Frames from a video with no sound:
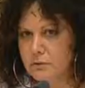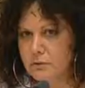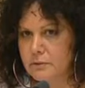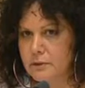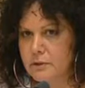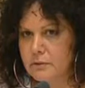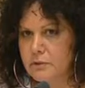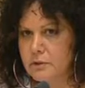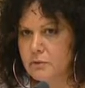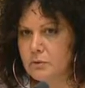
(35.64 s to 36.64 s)
Northern
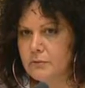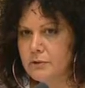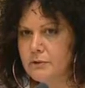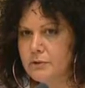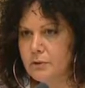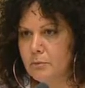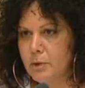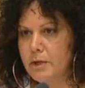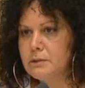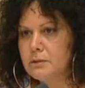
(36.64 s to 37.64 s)
Territory 12 years ago
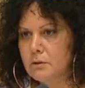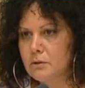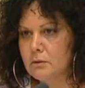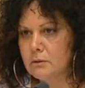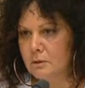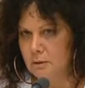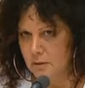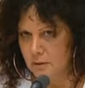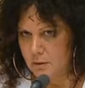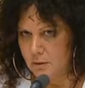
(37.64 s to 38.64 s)
based on
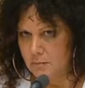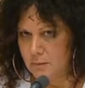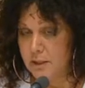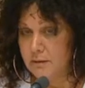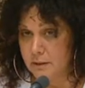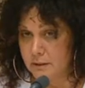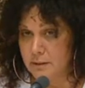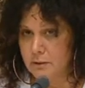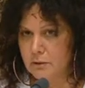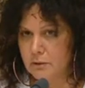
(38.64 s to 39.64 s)
many things,
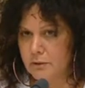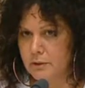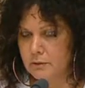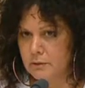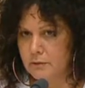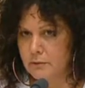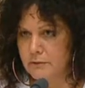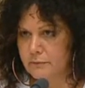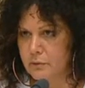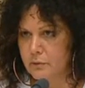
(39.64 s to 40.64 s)
including the use
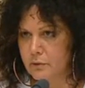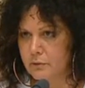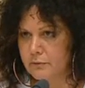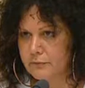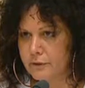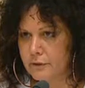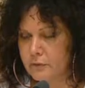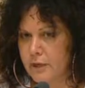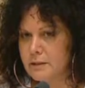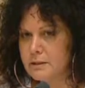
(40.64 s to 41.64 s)
of pornography
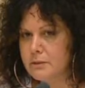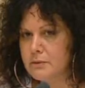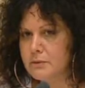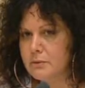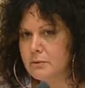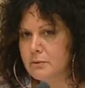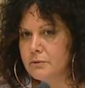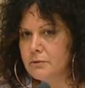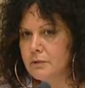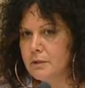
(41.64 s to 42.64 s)
or access to
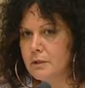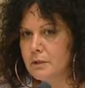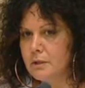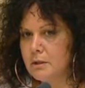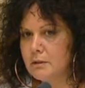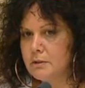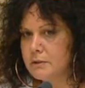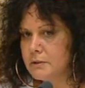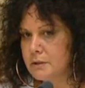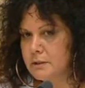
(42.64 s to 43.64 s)
it, do you
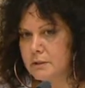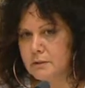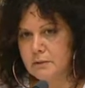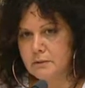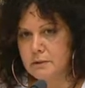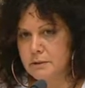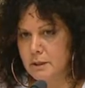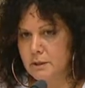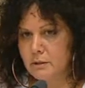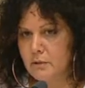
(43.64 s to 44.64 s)
see that there is
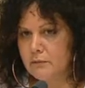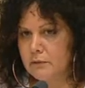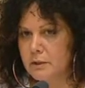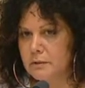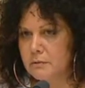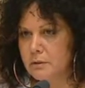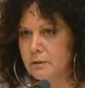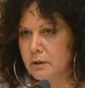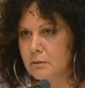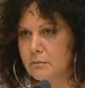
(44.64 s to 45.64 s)
a conflict with
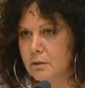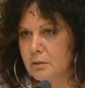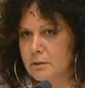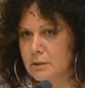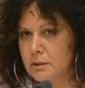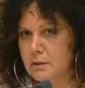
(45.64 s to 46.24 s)
that policy?